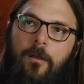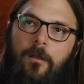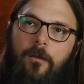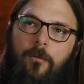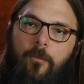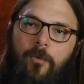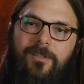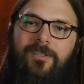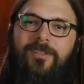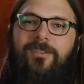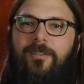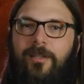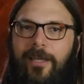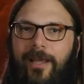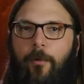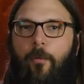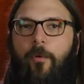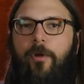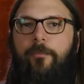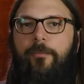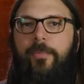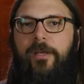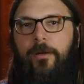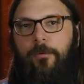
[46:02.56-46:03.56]
which is like
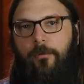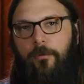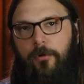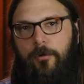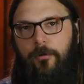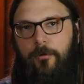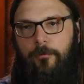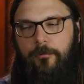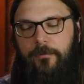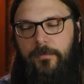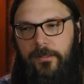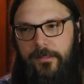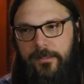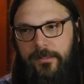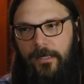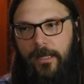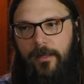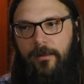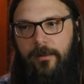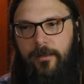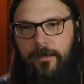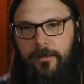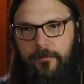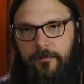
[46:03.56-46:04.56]
one big room. It's
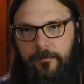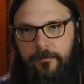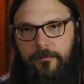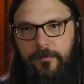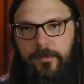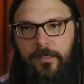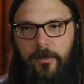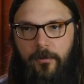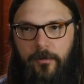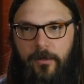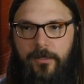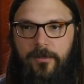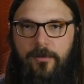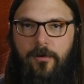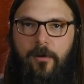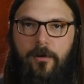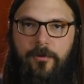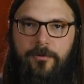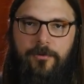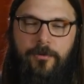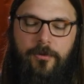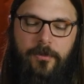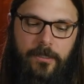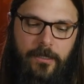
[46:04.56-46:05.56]
not like, you know,
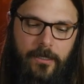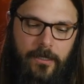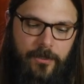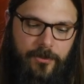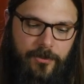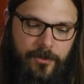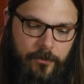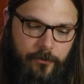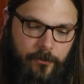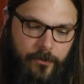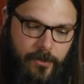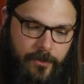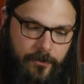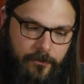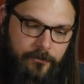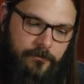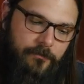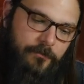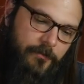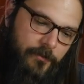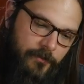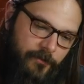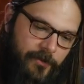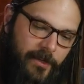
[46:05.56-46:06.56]
guitars are in the kitchen, but
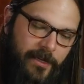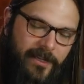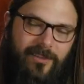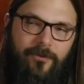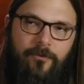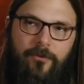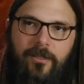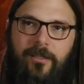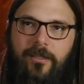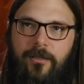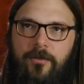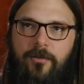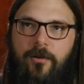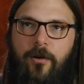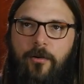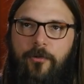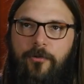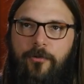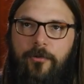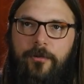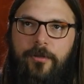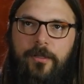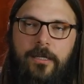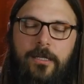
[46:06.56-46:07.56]
effectively guitars
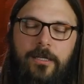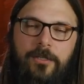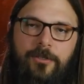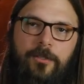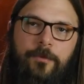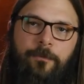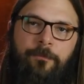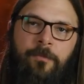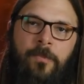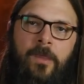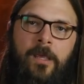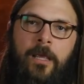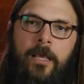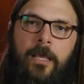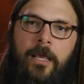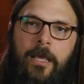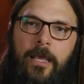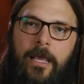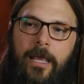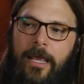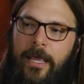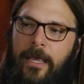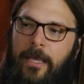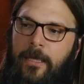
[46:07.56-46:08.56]
are in the kitchen.
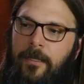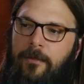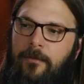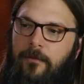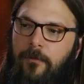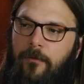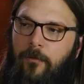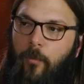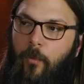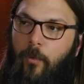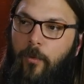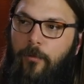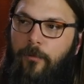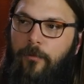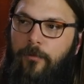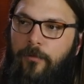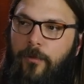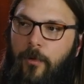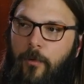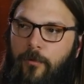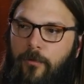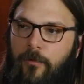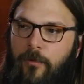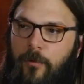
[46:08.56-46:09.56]
And well,
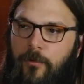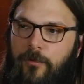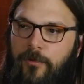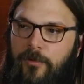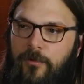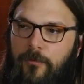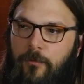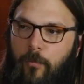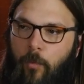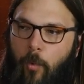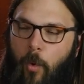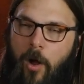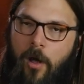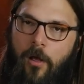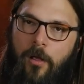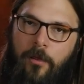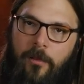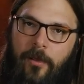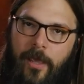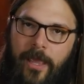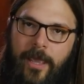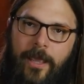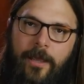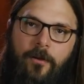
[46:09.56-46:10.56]
those wall
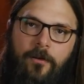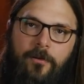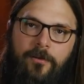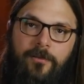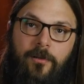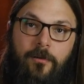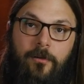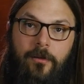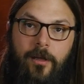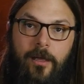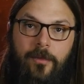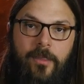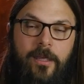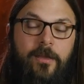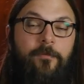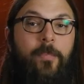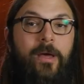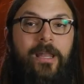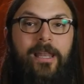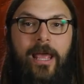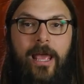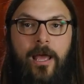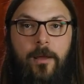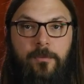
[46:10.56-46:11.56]
hangers, they've
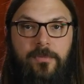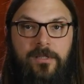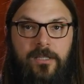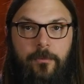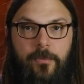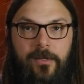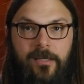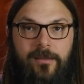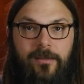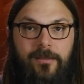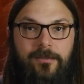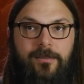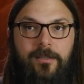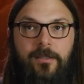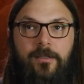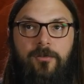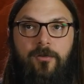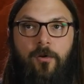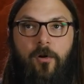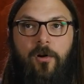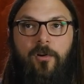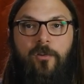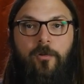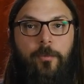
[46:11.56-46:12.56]
been empty because the
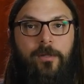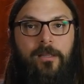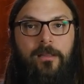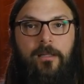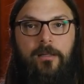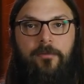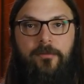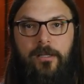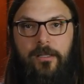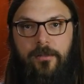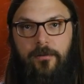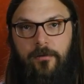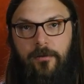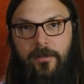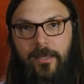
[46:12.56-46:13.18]
guitars have been living in their